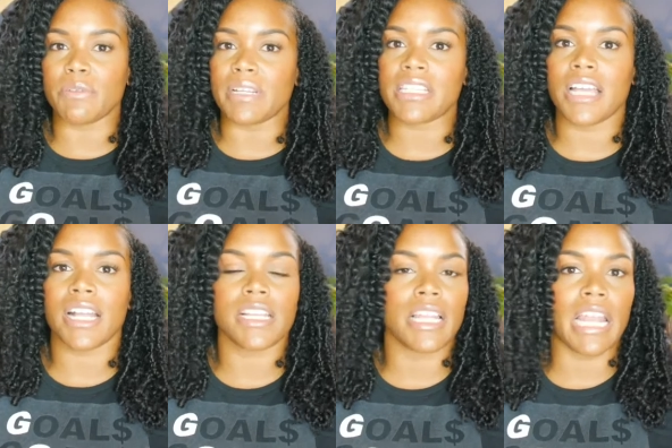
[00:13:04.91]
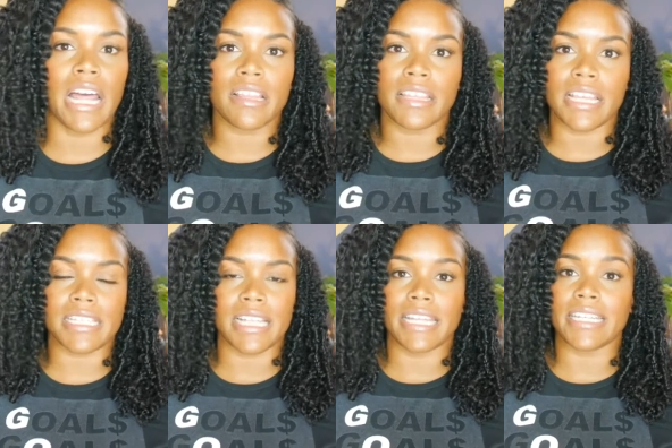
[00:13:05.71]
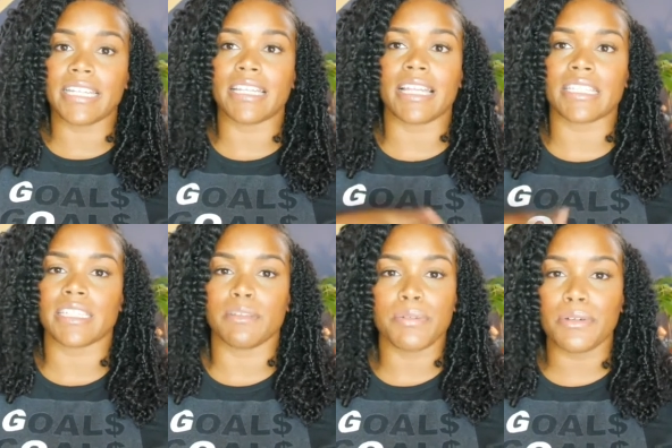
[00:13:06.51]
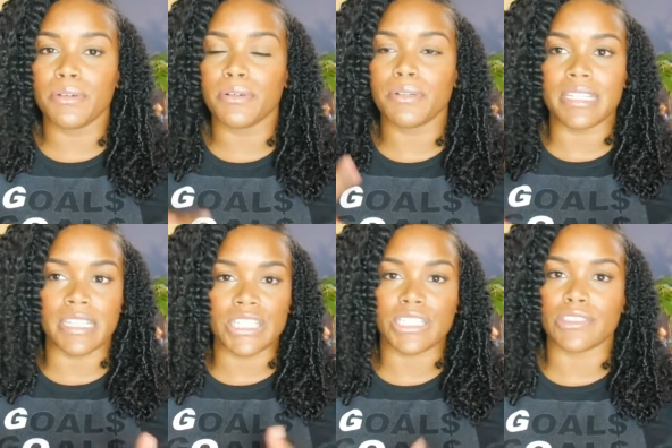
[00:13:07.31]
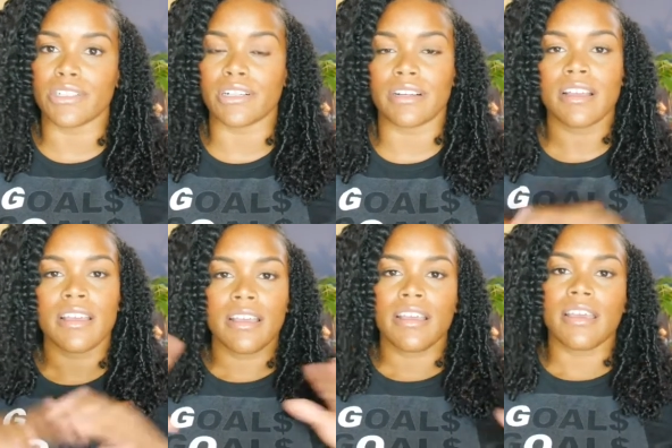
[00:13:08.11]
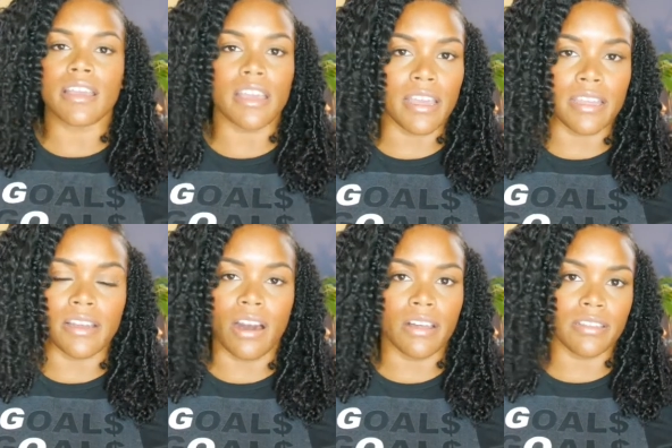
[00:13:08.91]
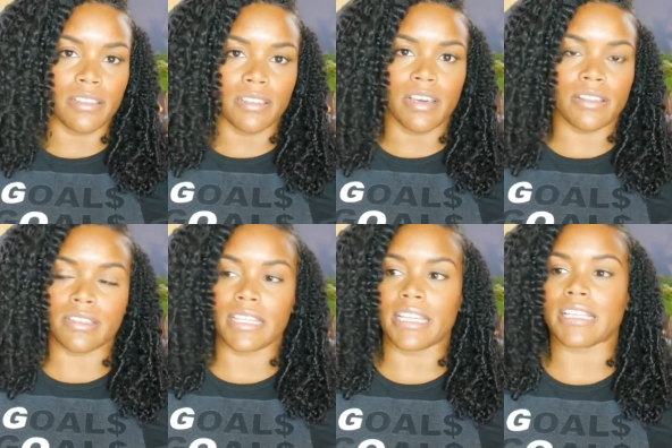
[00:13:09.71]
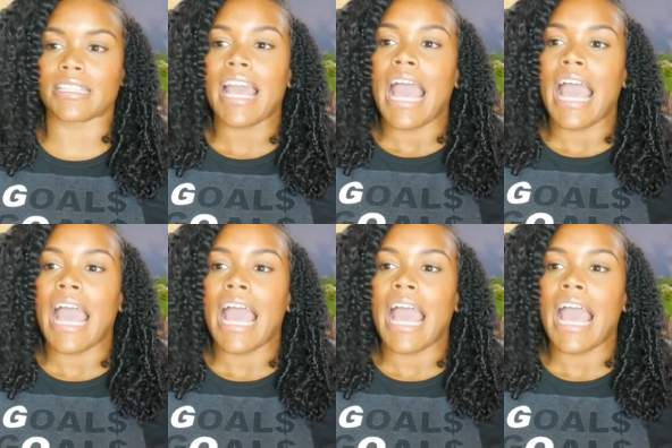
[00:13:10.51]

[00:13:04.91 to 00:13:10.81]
restocked on a lot of things that I needed like shampoo, conditioner, and all the other things.